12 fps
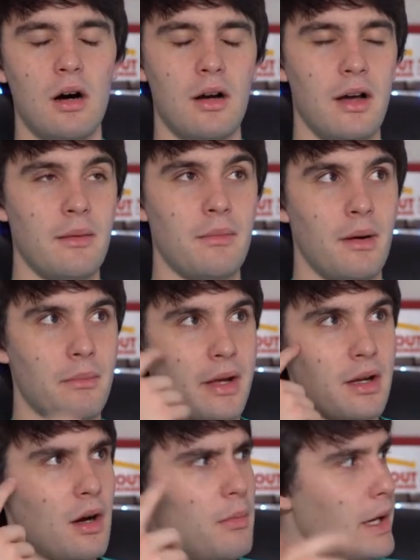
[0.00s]
And I'm
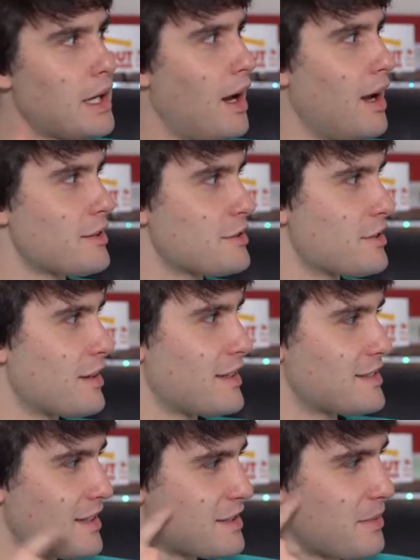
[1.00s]
like, oh my gosh.
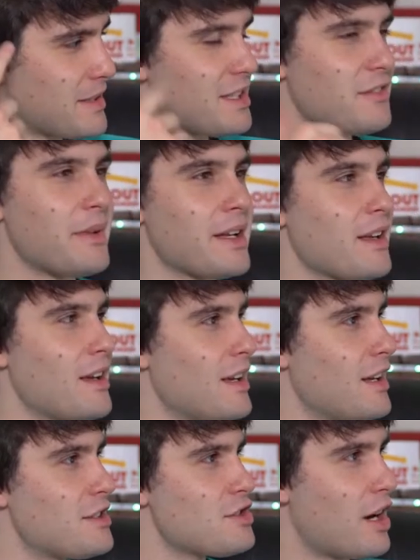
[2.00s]
I said this to myself. I'm like,
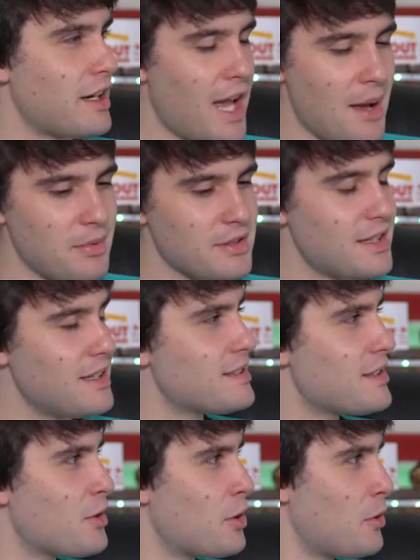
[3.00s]
Johnny Appleseed
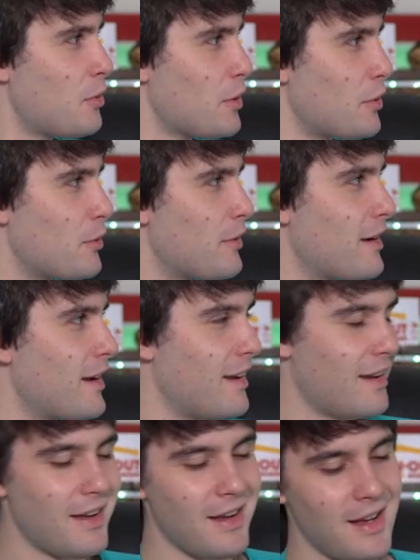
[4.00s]
is the guru.
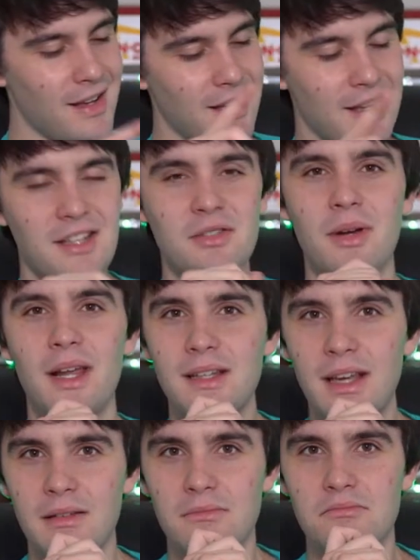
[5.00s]
Guess what I
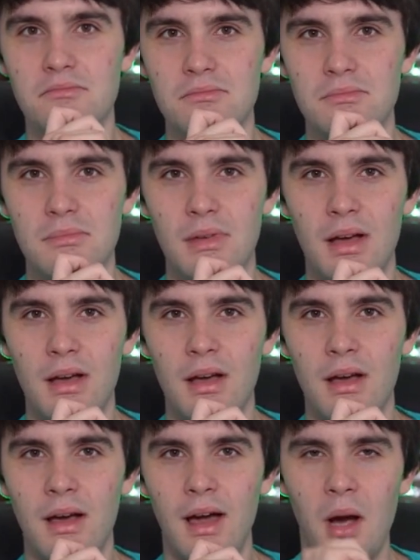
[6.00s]
did?
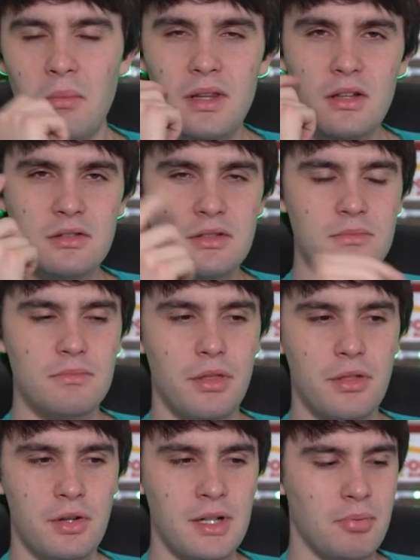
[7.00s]
How many of those
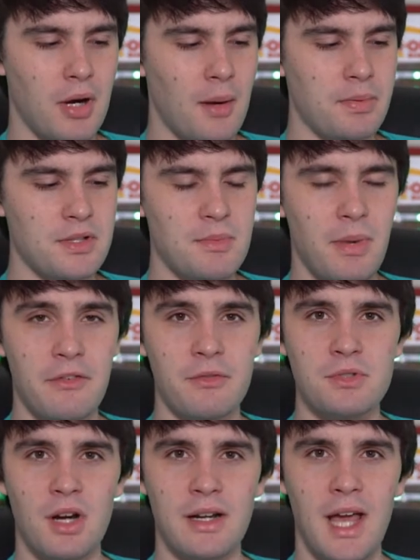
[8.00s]
30 properties you bought
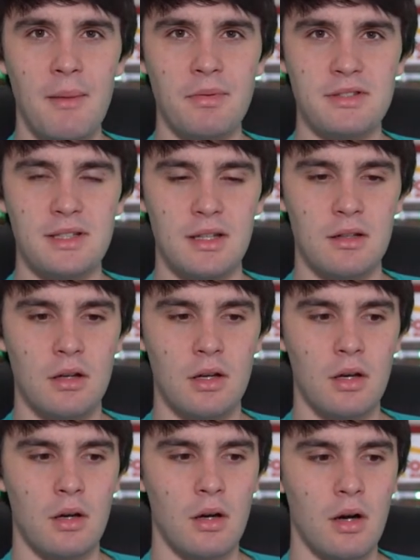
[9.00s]
from Johnny Appleseed?
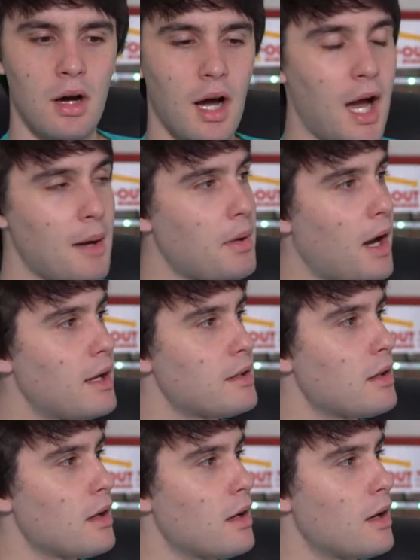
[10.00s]
I
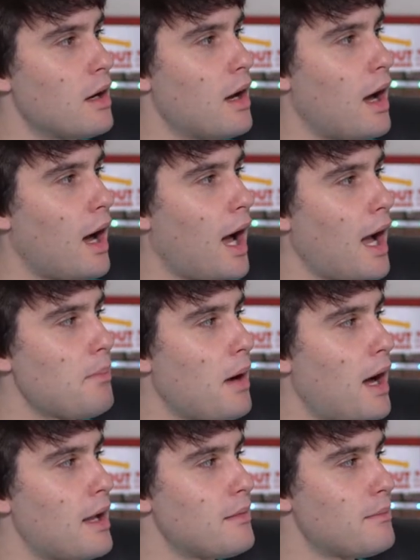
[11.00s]
bought
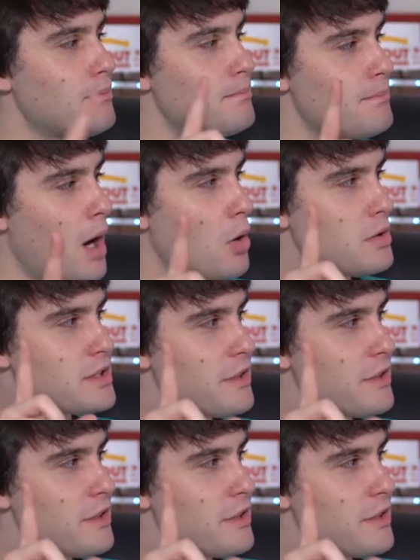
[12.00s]
most